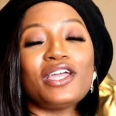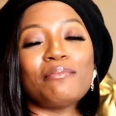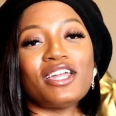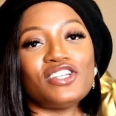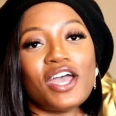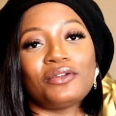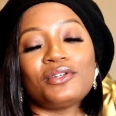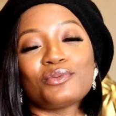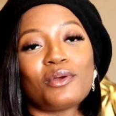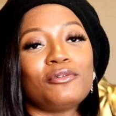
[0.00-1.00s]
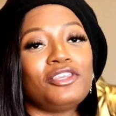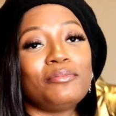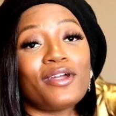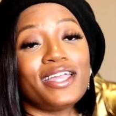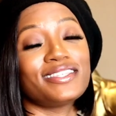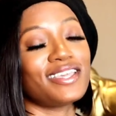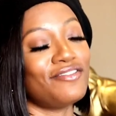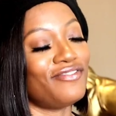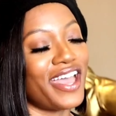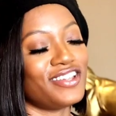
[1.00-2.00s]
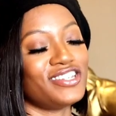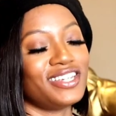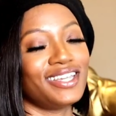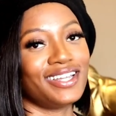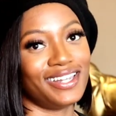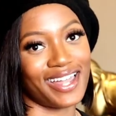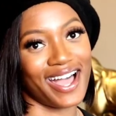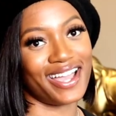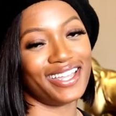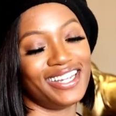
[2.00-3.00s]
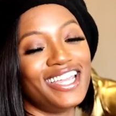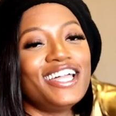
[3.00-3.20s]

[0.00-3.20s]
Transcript: and my channel is where beauty brains and fashion collide.